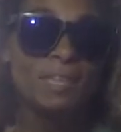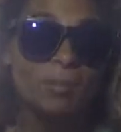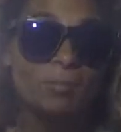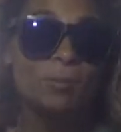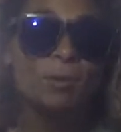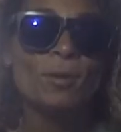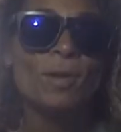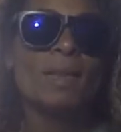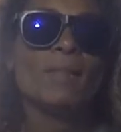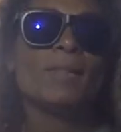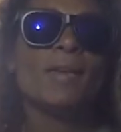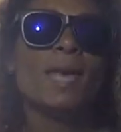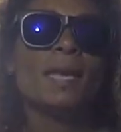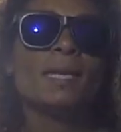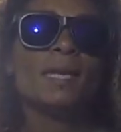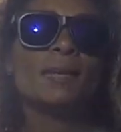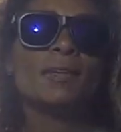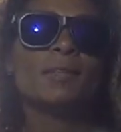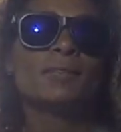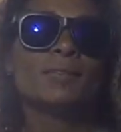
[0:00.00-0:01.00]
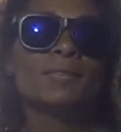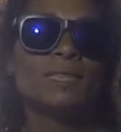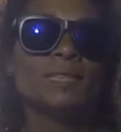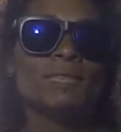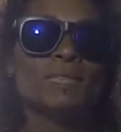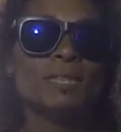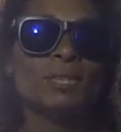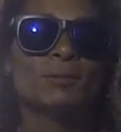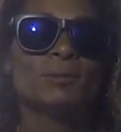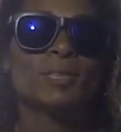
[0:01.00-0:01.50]
If you have any other
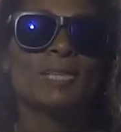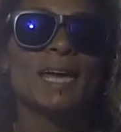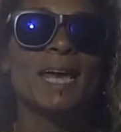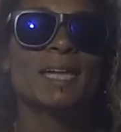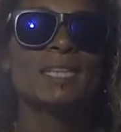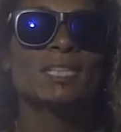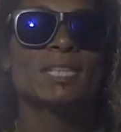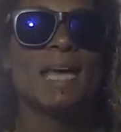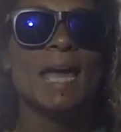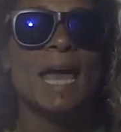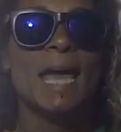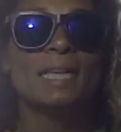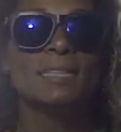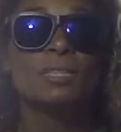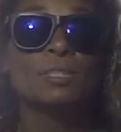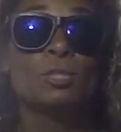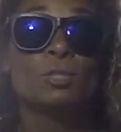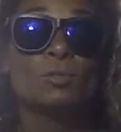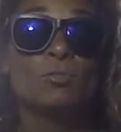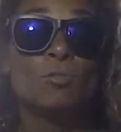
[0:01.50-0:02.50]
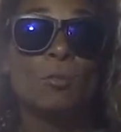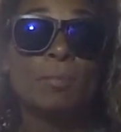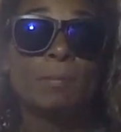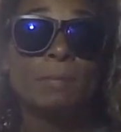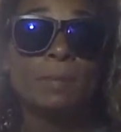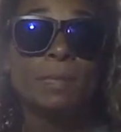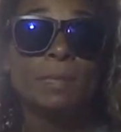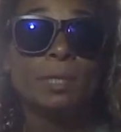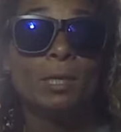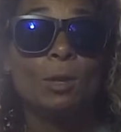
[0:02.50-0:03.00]
reasons you would like to add, just drop them
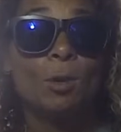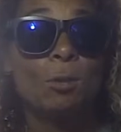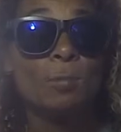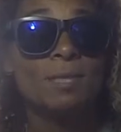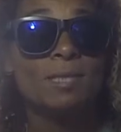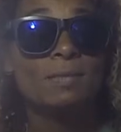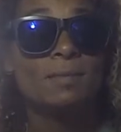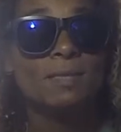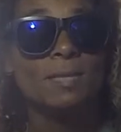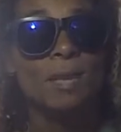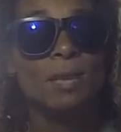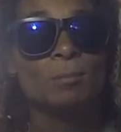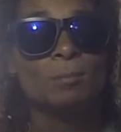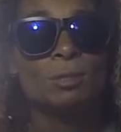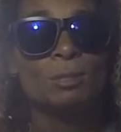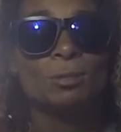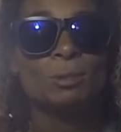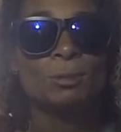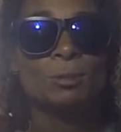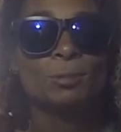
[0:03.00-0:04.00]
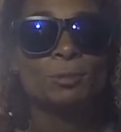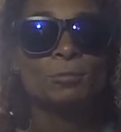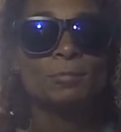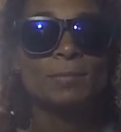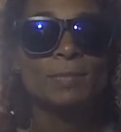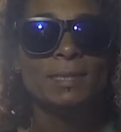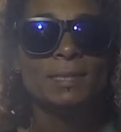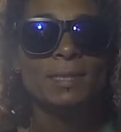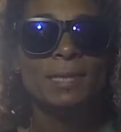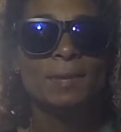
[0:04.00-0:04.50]
in the comments. I'll be sure to
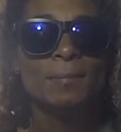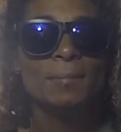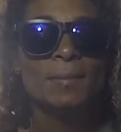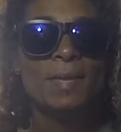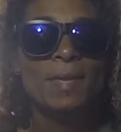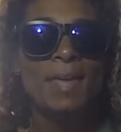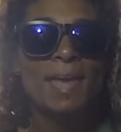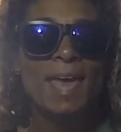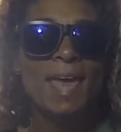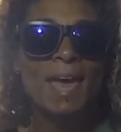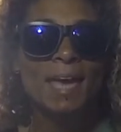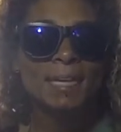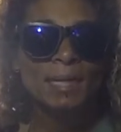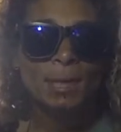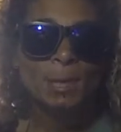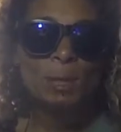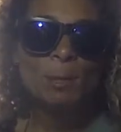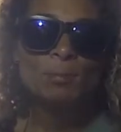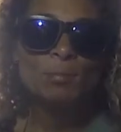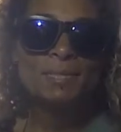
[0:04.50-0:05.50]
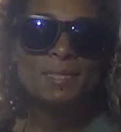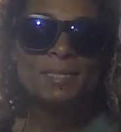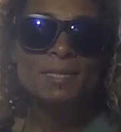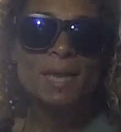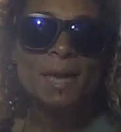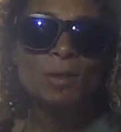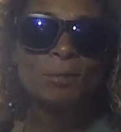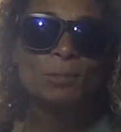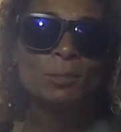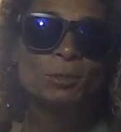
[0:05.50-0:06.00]
read them. And I hope this
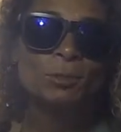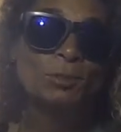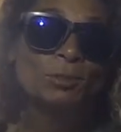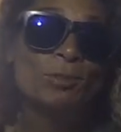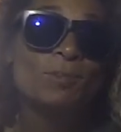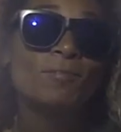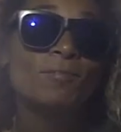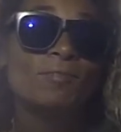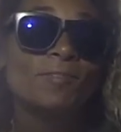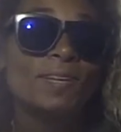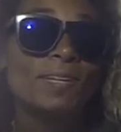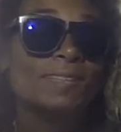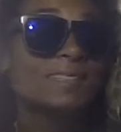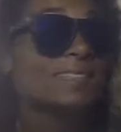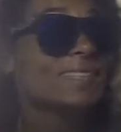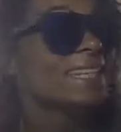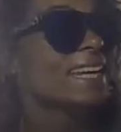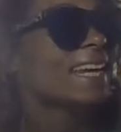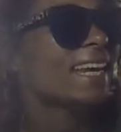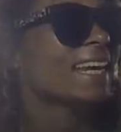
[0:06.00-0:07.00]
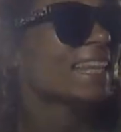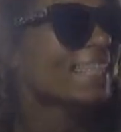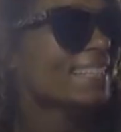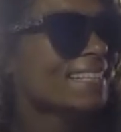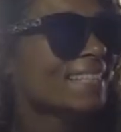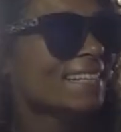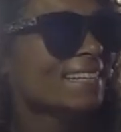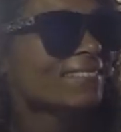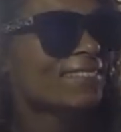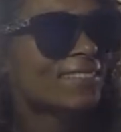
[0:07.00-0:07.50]
helped you convince it
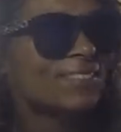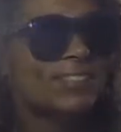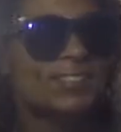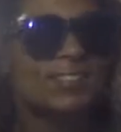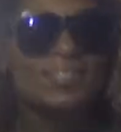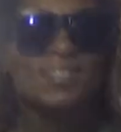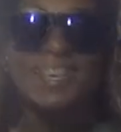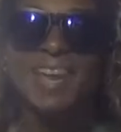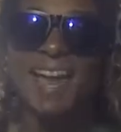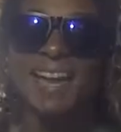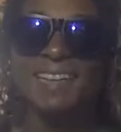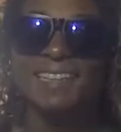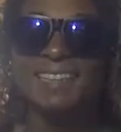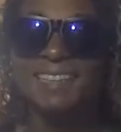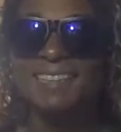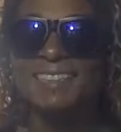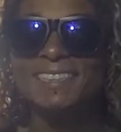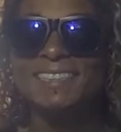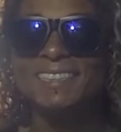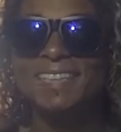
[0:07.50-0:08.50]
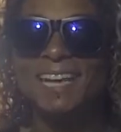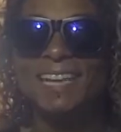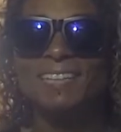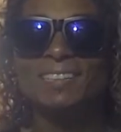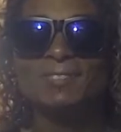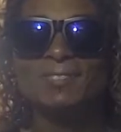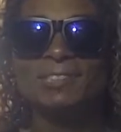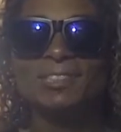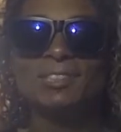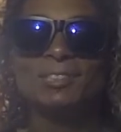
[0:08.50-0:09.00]
isn't difficult and it isn't
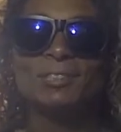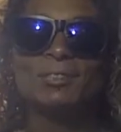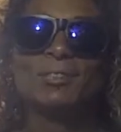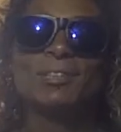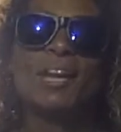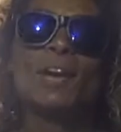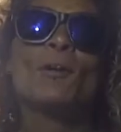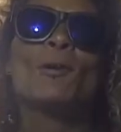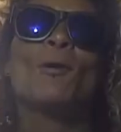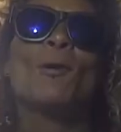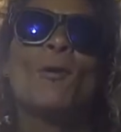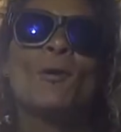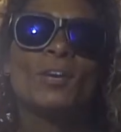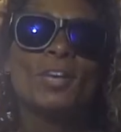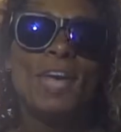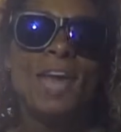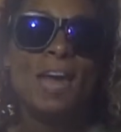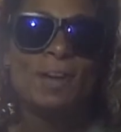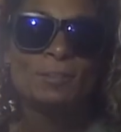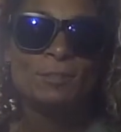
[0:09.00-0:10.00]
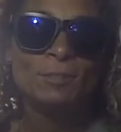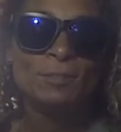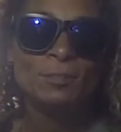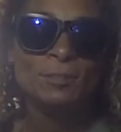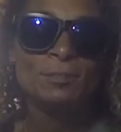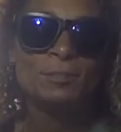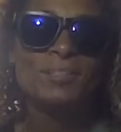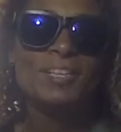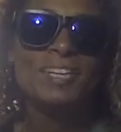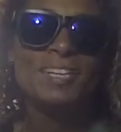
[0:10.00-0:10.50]
dangerous. So now all you have to
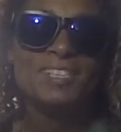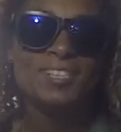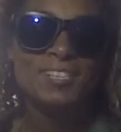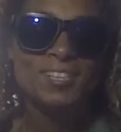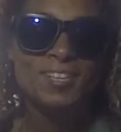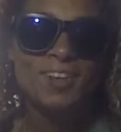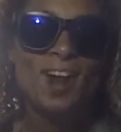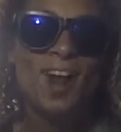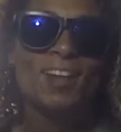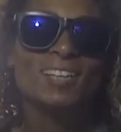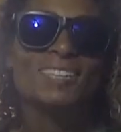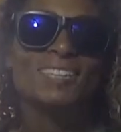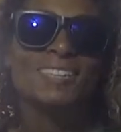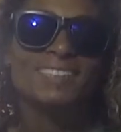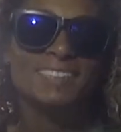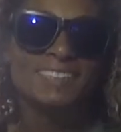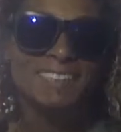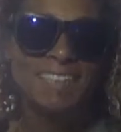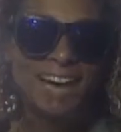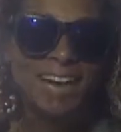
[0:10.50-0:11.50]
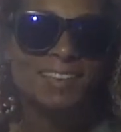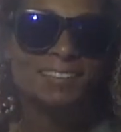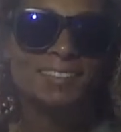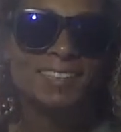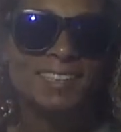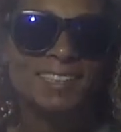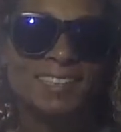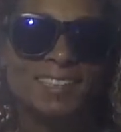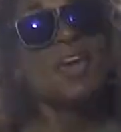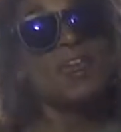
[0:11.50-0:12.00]
do is start
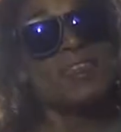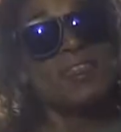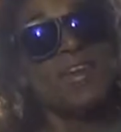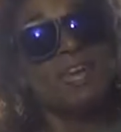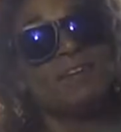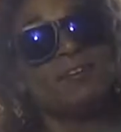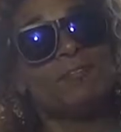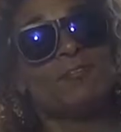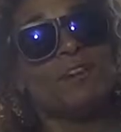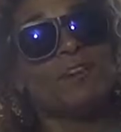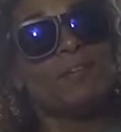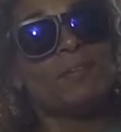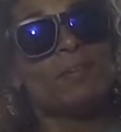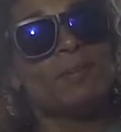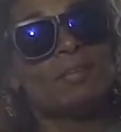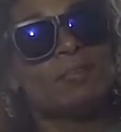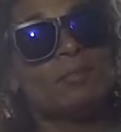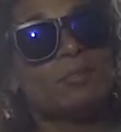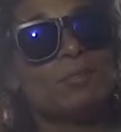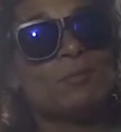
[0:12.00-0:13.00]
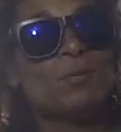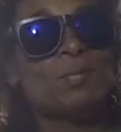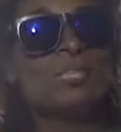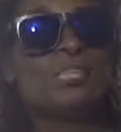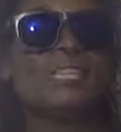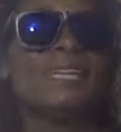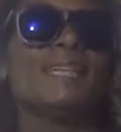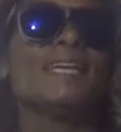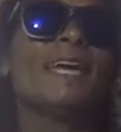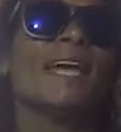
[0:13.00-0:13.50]
diving. Thank you very much for
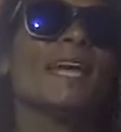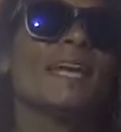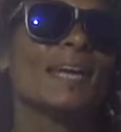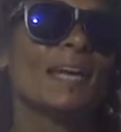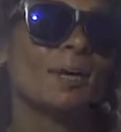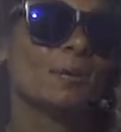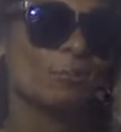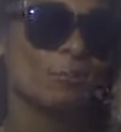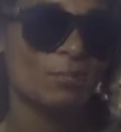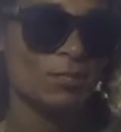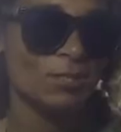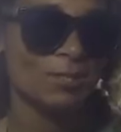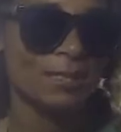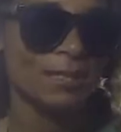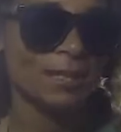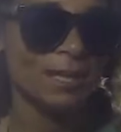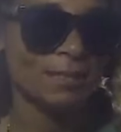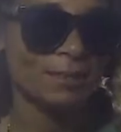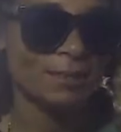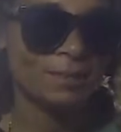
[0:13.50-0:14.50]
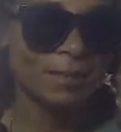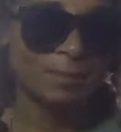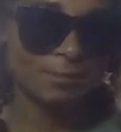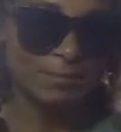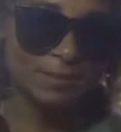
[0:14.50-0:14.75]
watching and I hope to see you next time.